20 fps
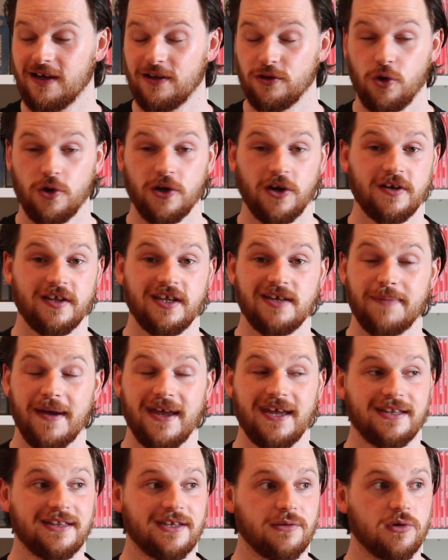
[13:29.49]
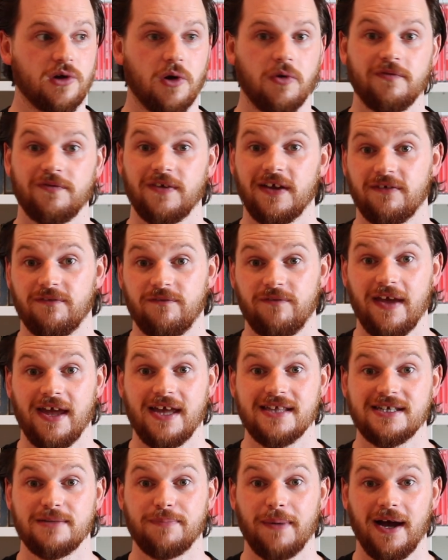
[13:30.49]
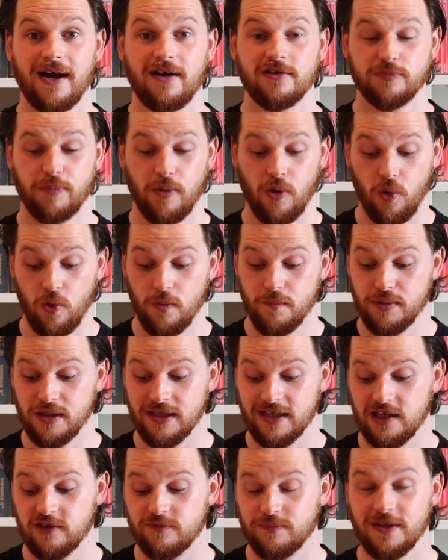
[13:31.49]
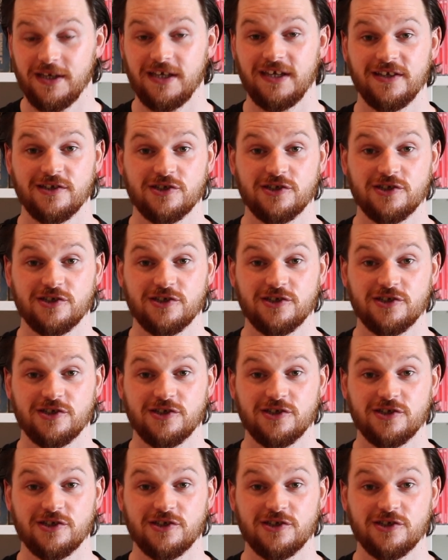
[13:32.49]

Looking on eBay, they were going for like £30, but unbelievably,